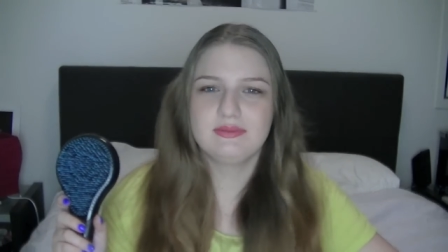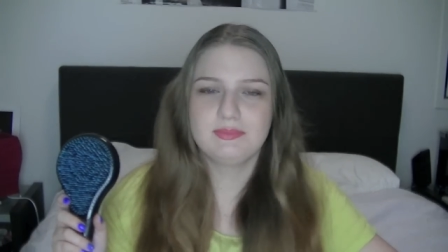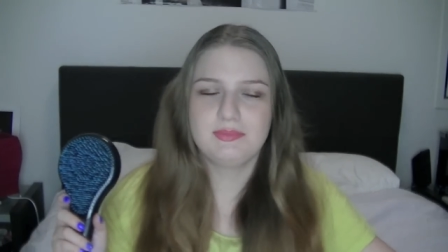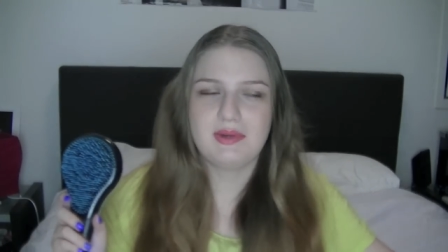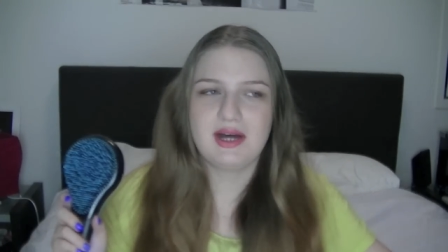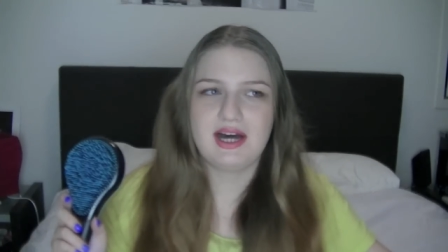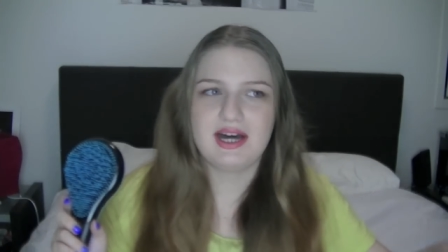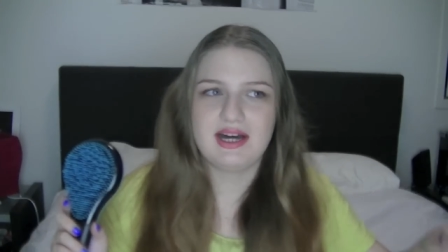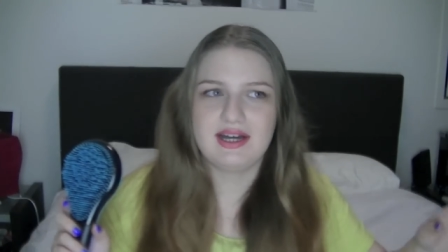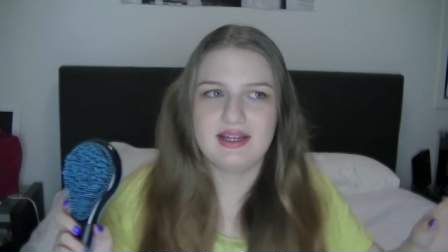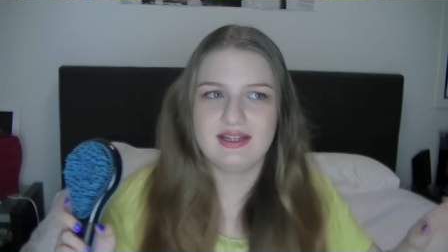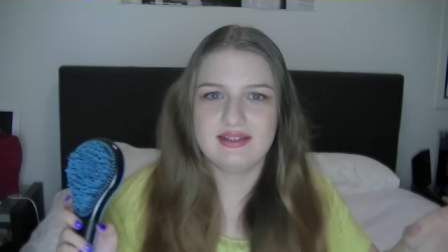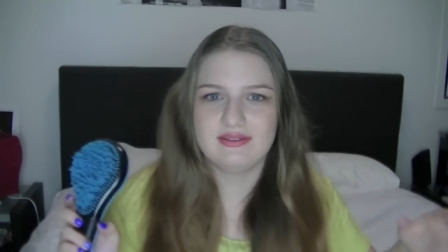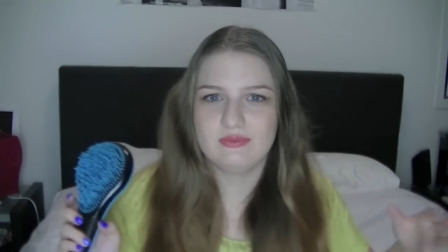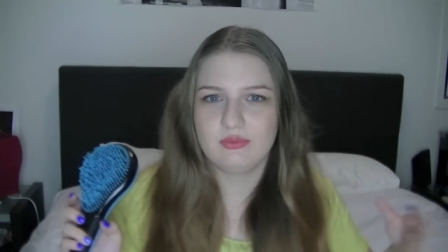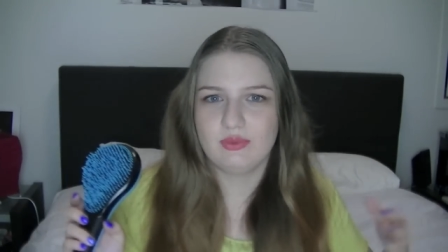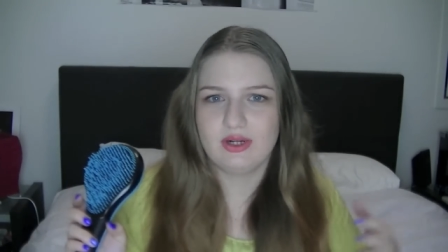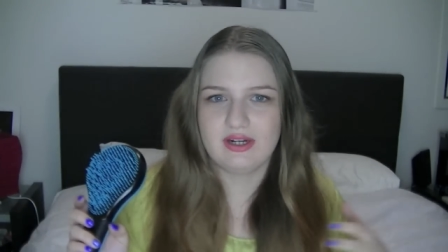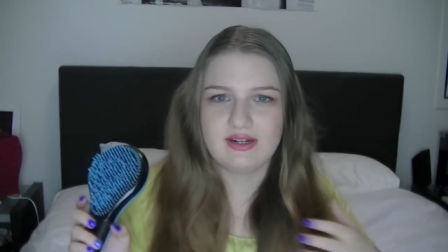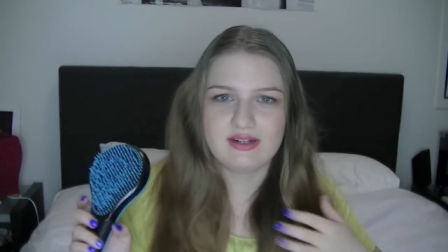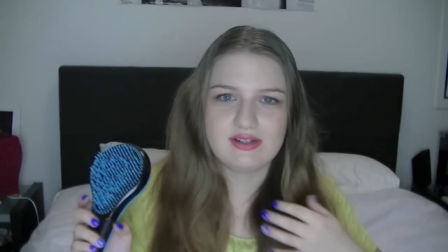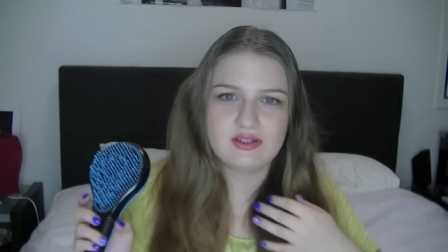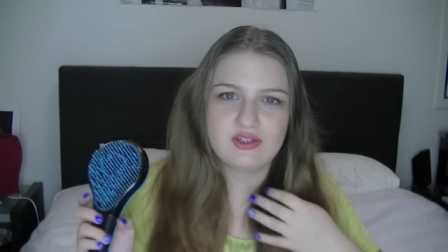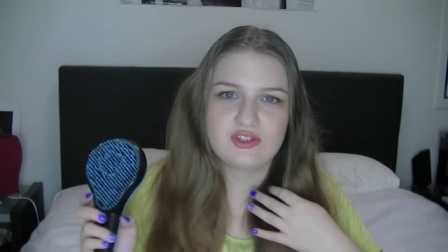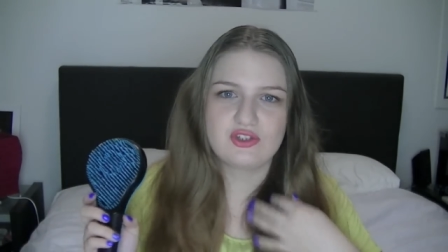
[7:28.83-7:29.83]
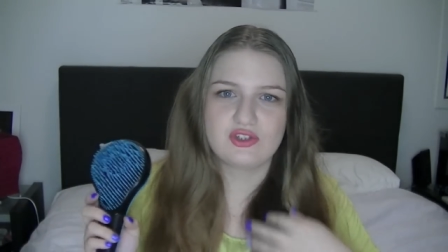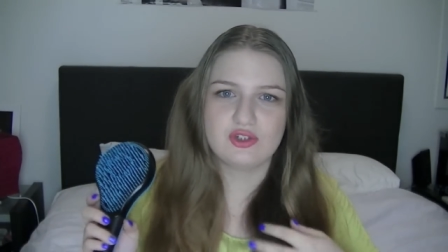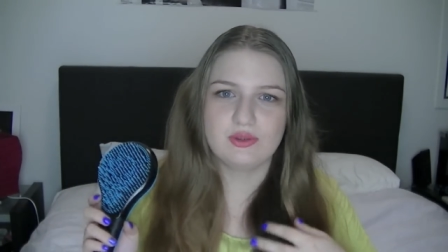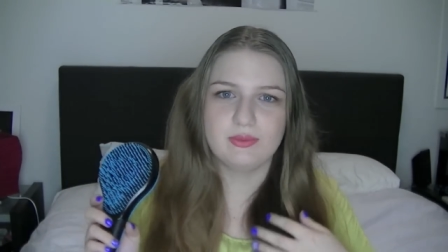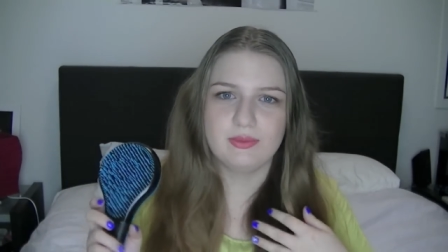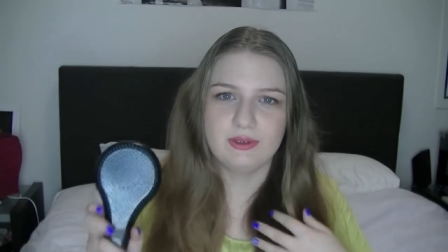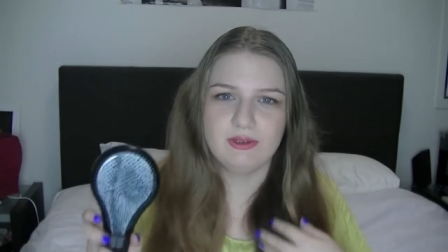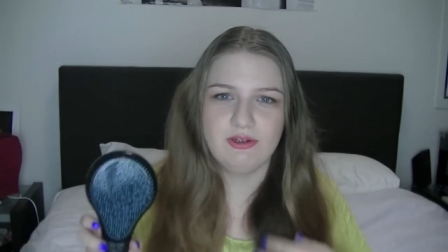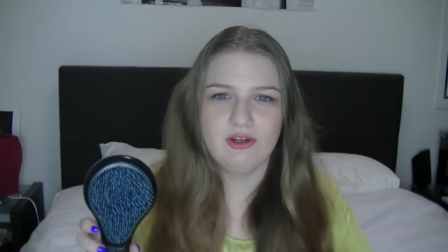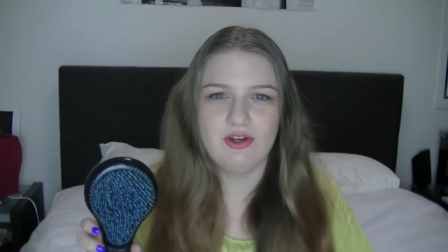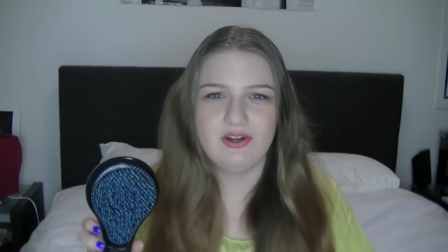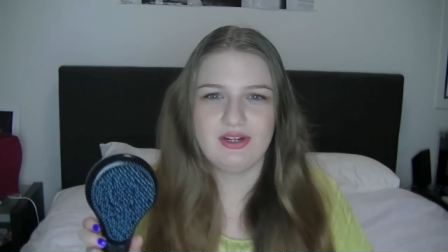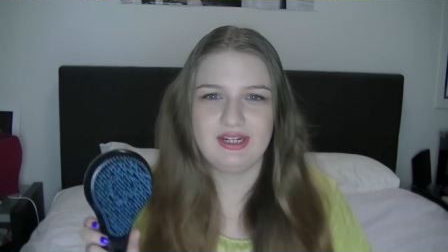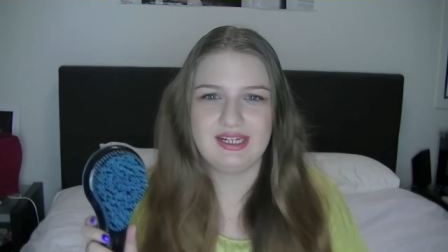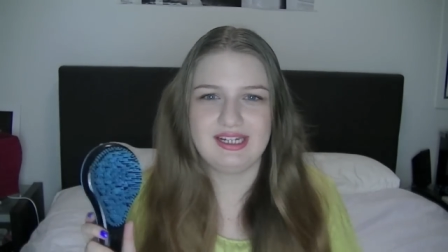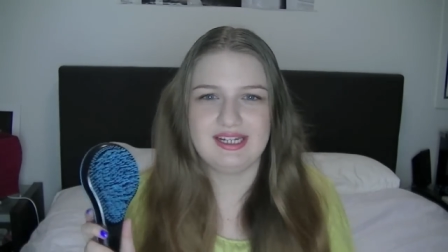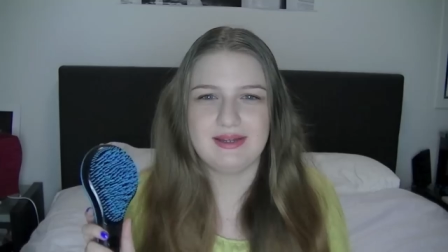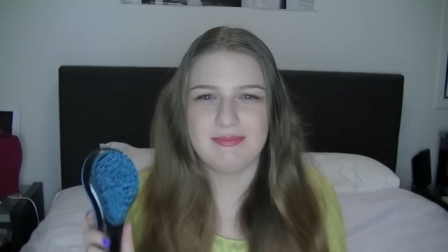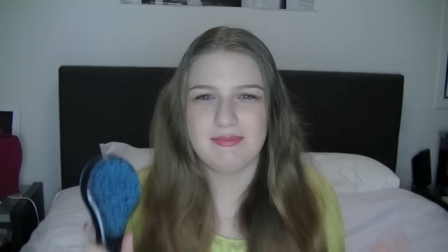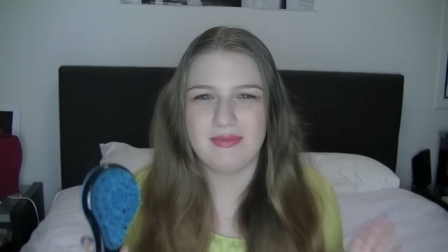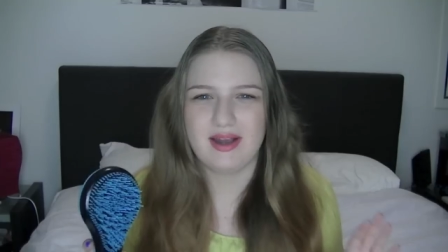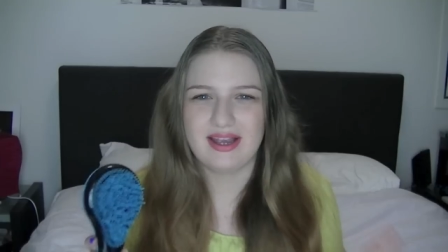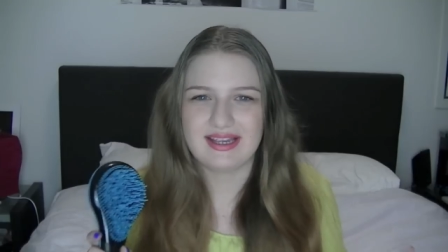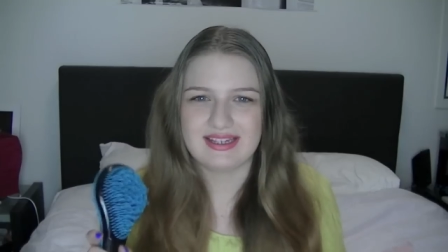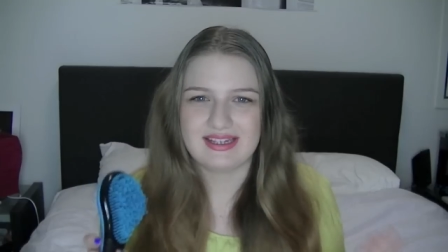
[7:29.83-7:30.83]
part where it's super knotty,
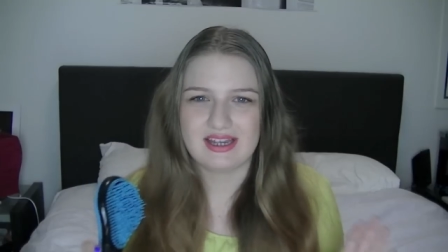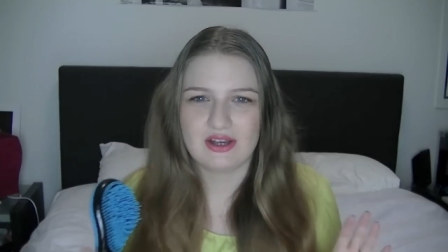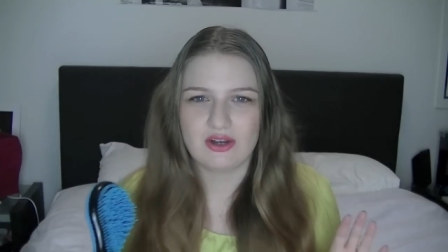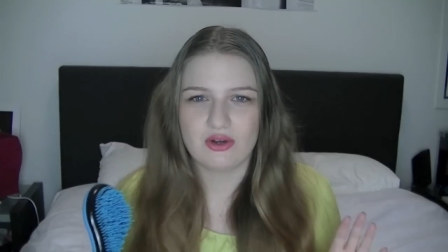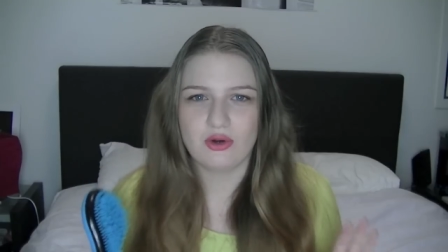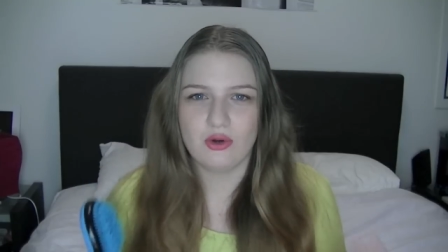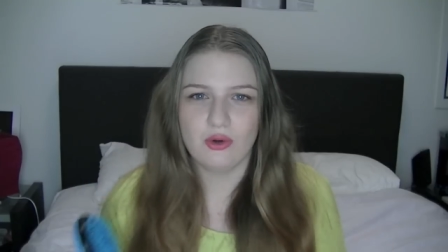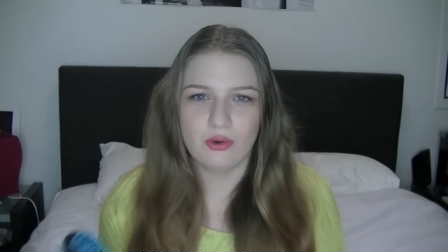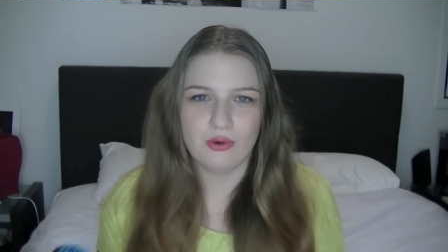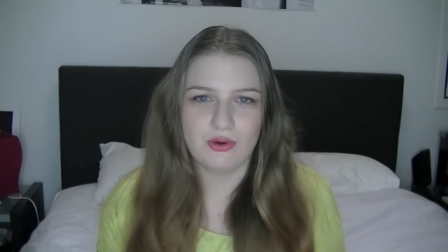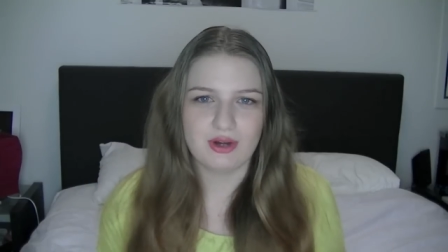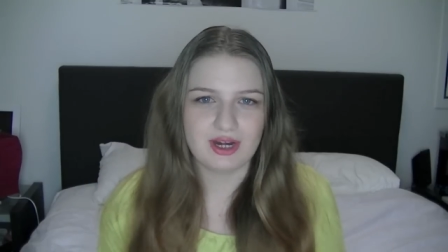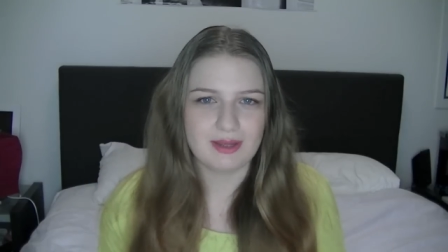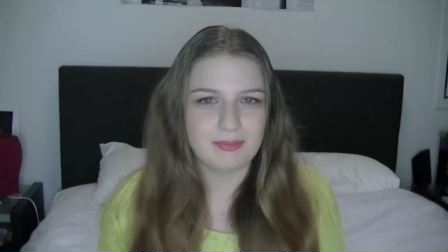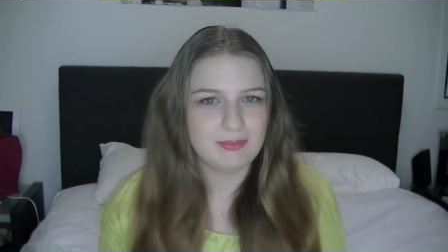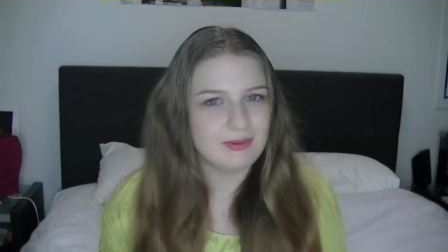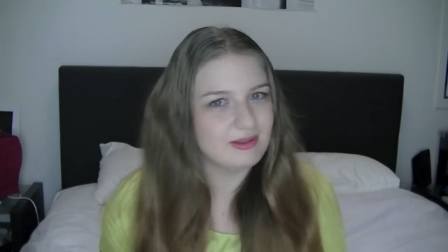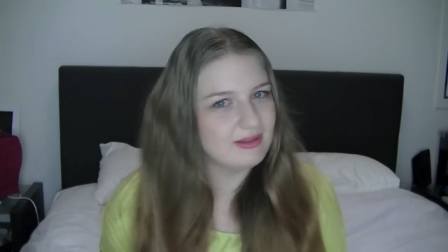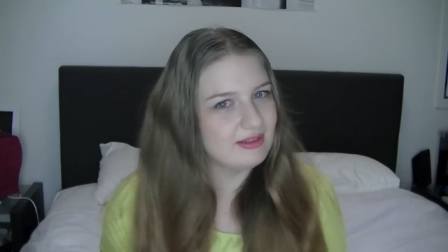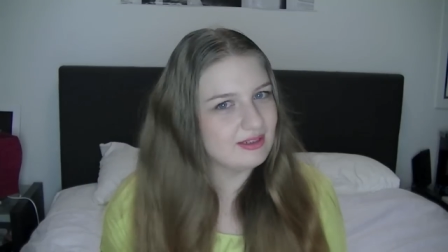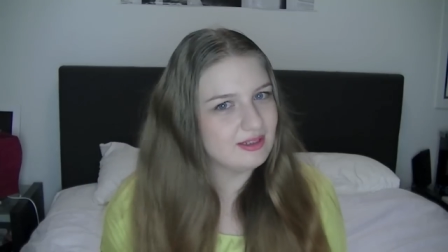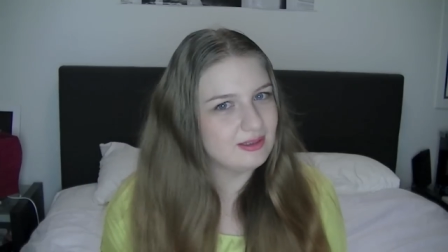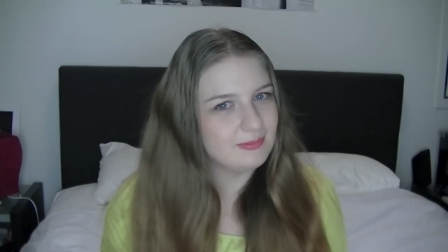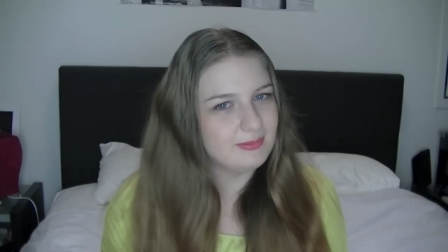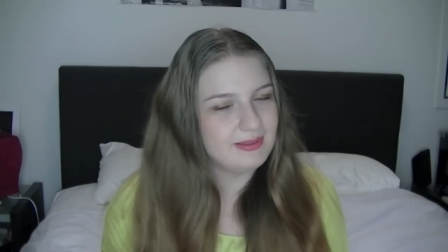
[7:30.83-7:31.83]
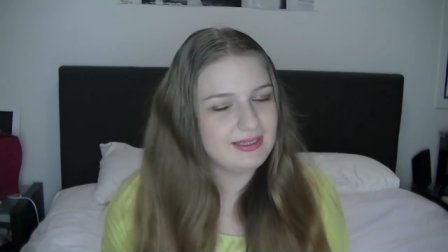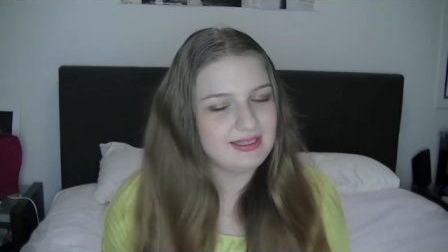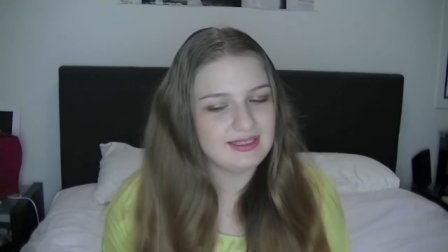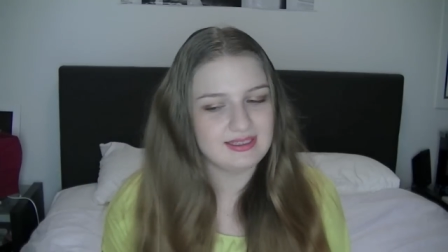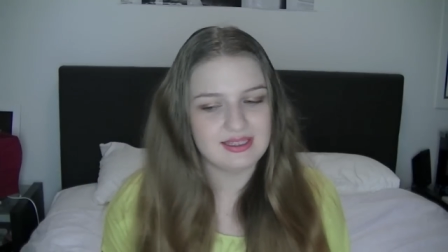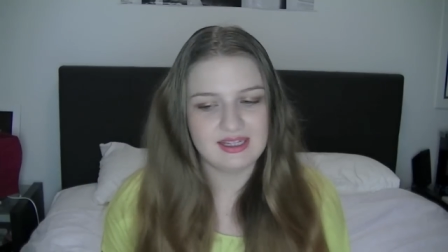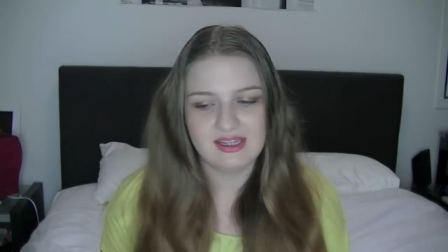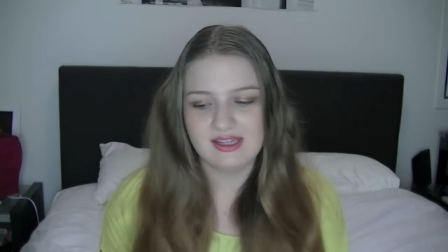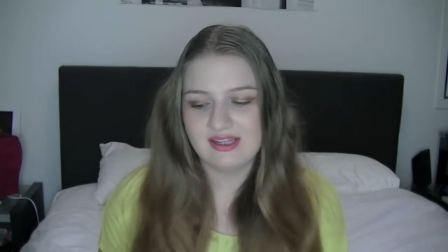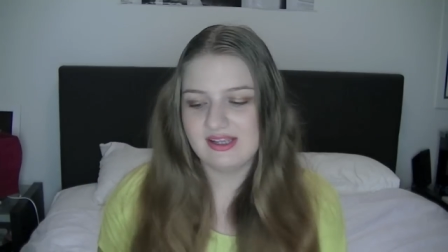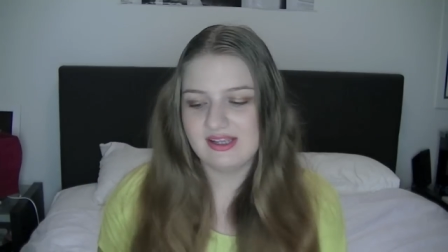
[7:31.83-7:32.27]
it might get caught up a little bit.